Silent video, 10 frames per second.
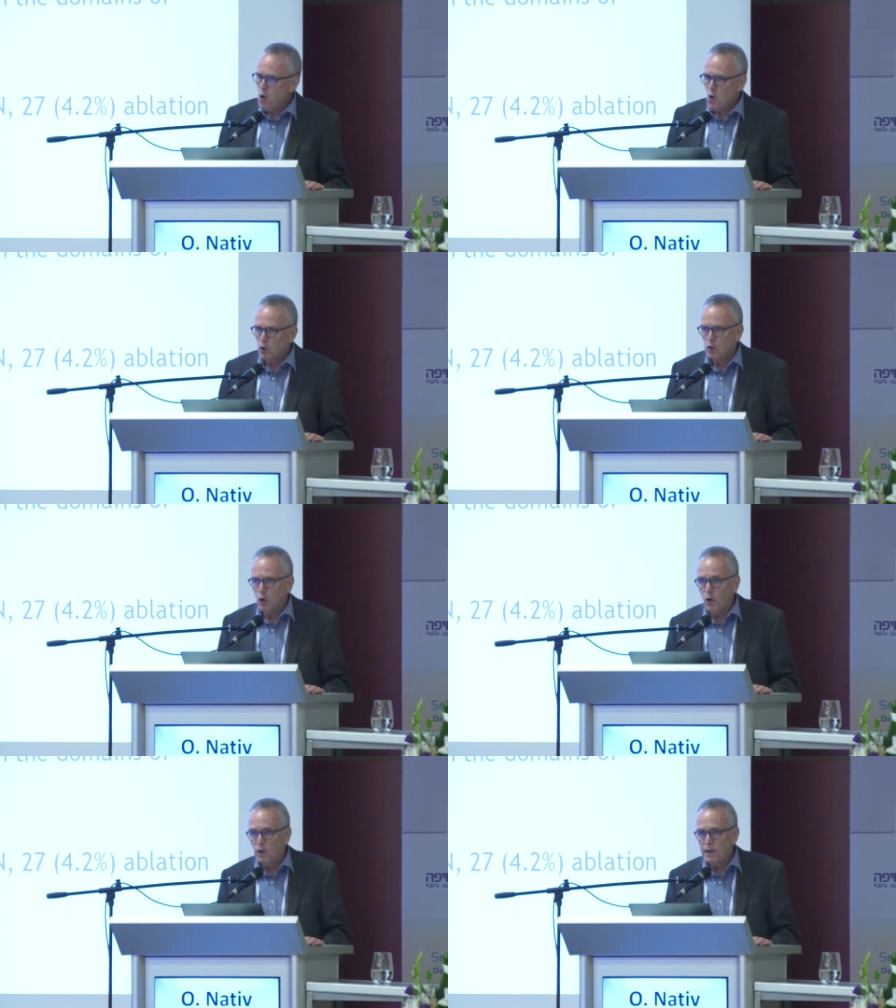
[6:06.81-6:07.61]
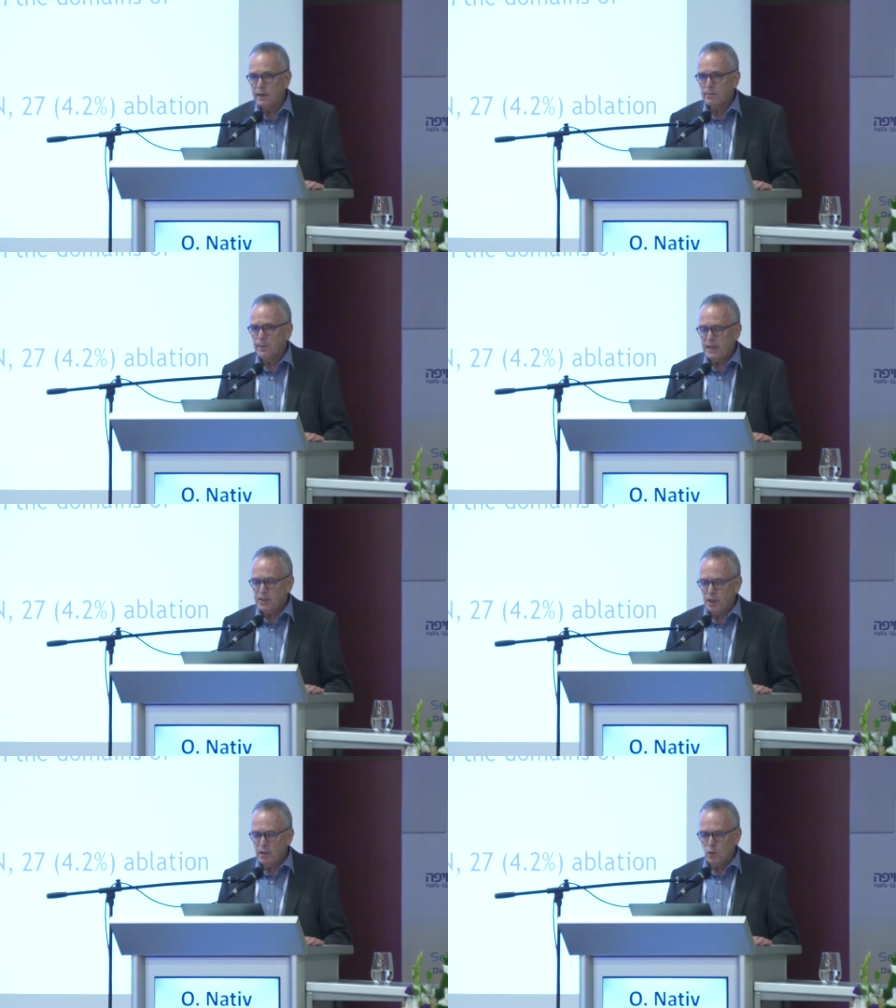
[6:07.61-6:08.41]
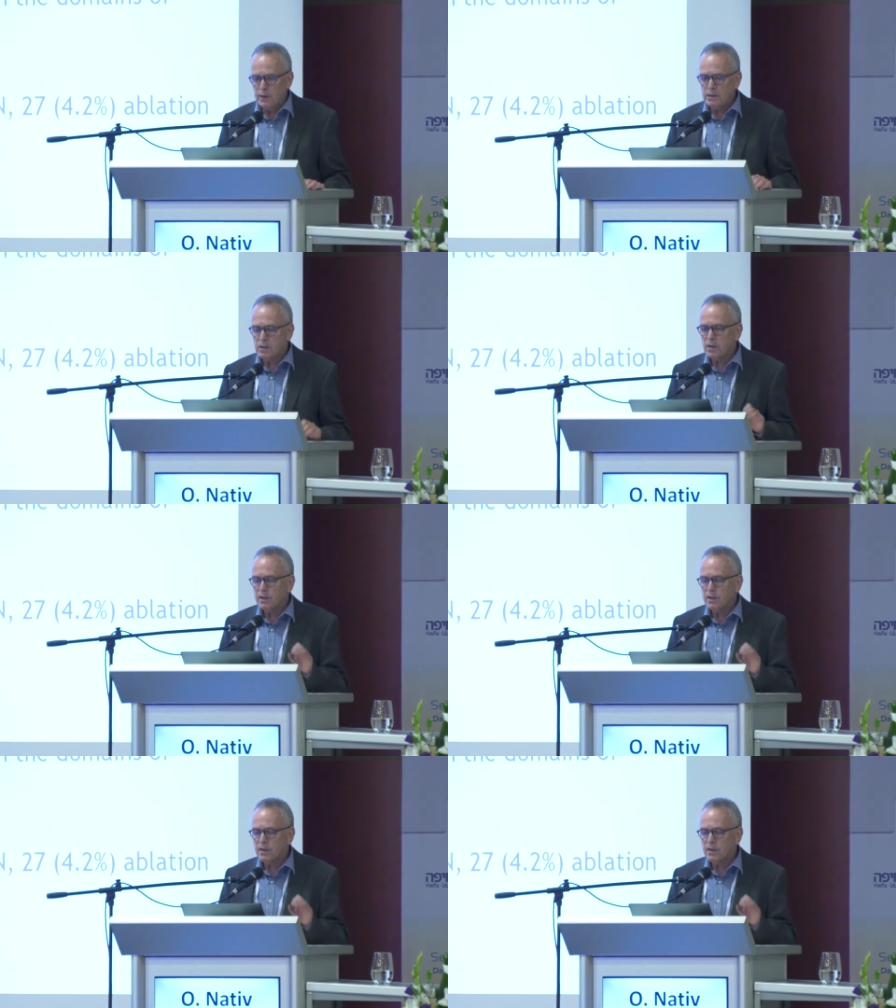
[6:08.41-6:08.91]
looked only at patients with